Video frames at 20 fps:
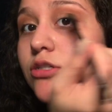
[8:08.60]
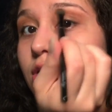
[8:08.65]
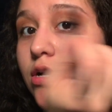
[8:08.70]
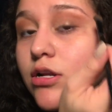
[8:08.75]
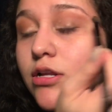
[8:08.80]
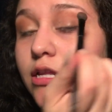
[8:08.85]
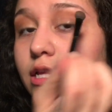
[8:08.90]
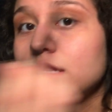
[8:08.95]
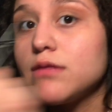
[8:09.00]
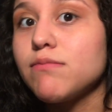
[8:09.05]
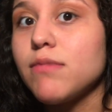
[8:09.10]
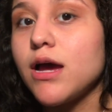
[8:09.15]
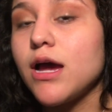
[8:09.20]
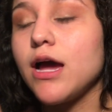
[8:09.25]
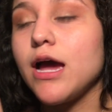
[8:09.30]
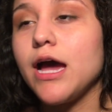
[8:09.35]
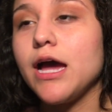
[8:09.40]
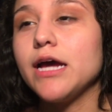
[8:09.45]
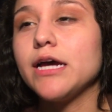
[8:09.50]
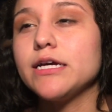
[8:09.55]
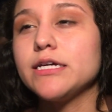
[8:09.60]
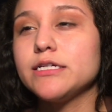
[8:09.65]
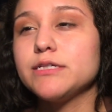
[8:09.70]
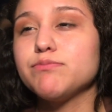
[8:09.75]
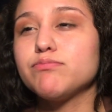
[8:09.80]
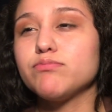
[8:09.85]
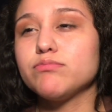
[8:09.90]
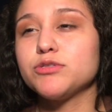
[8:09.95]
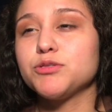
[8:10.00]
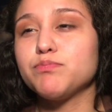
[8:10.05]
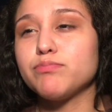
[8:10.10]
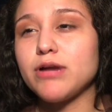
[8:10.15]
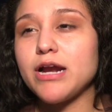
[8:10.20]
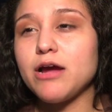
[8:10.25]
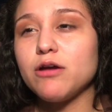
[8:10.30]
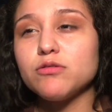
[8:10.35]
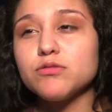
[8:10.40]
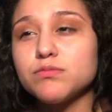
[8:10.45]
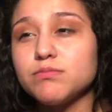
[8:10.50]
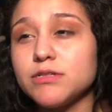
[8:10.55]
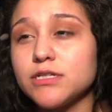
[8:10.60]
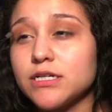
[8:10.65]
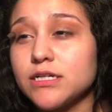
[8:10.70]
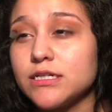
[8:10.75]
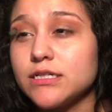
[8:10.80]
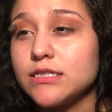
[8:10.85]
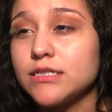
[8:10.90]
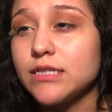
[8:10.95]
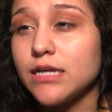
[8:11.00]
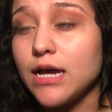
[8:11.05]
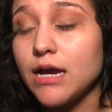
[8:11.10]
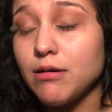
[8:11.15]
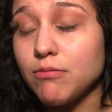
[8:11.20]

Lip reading: underneath my eyebrows because